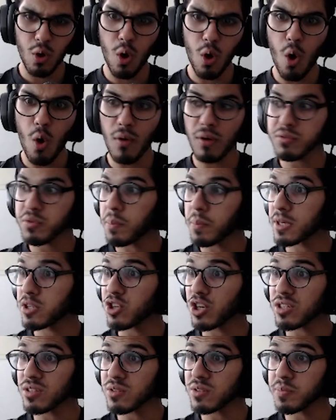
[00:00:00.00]
Oh, that was a big
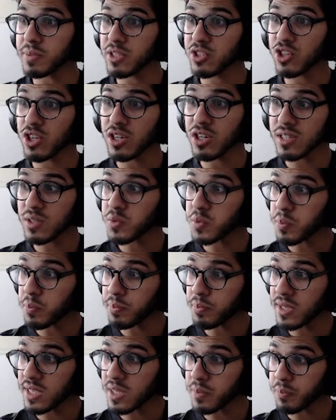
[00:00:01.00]
chunk. That was a
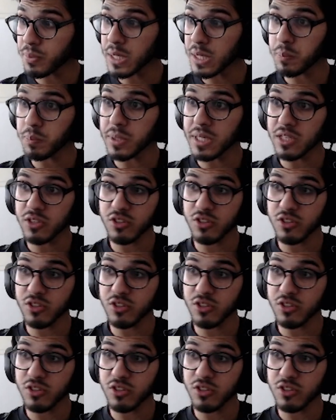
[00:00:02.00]
big, big, big